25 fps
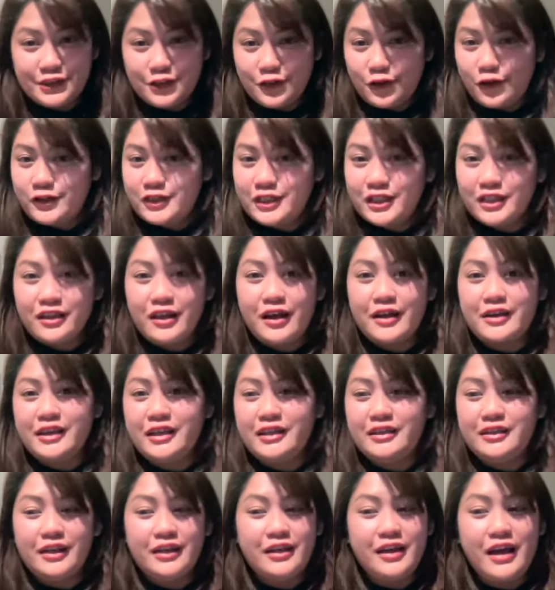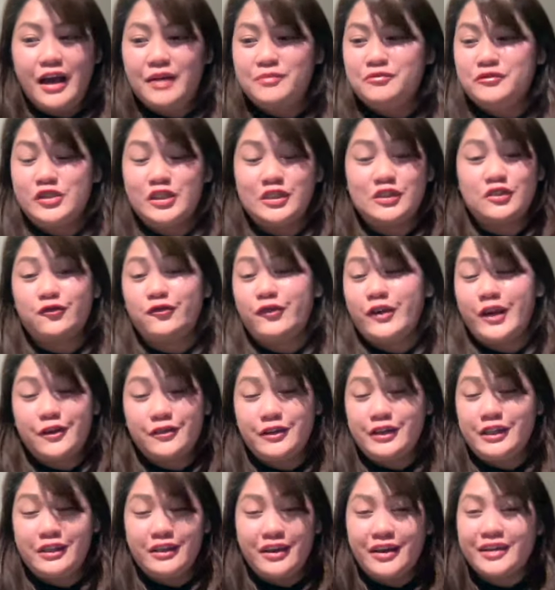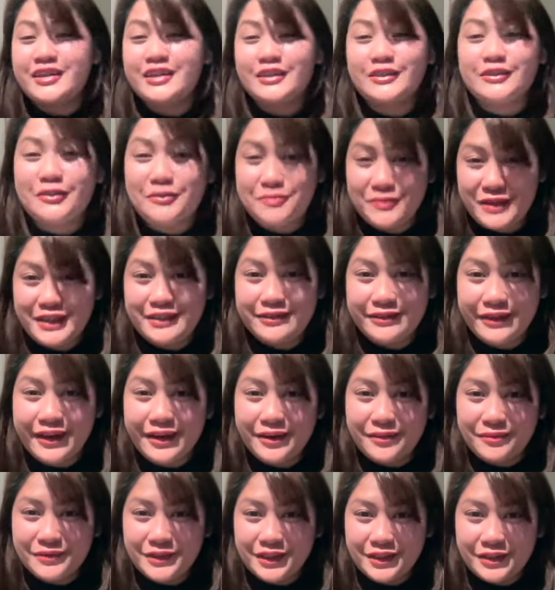on a lucky day, I'm just very lucky to meet them,